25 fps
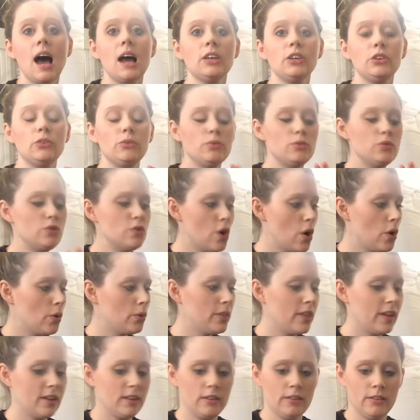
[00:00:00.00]
You know
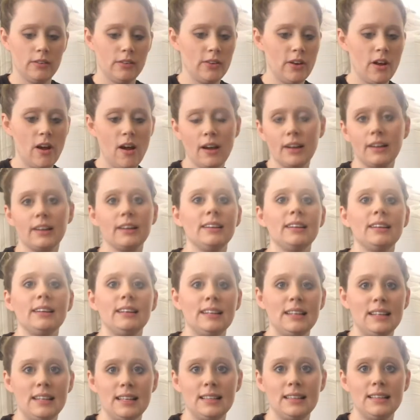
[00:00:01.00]
that you're not going to
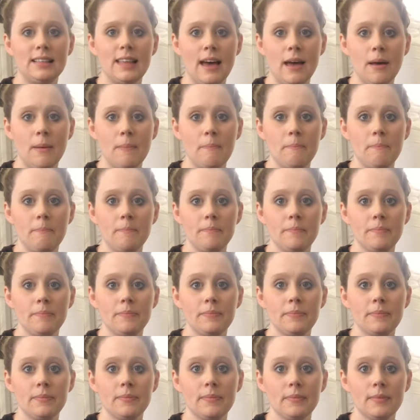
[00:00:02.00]
need them
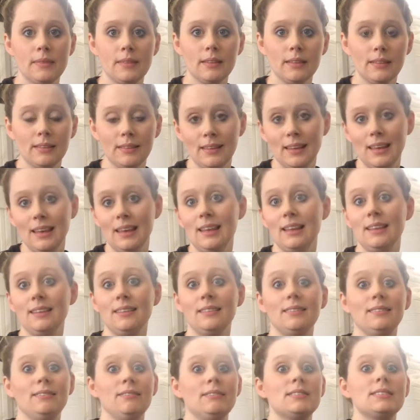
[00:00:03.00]

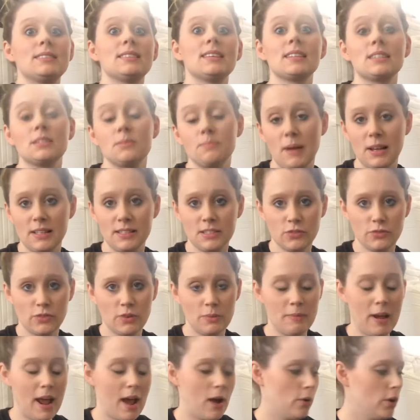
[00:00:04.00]
in 6 months
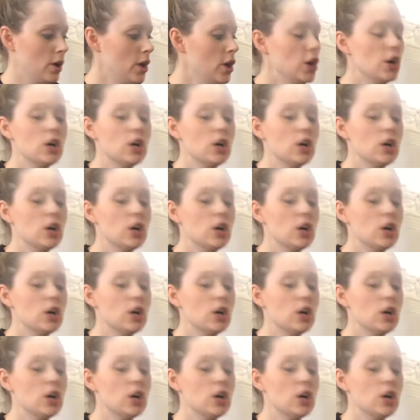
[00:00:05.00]
from now.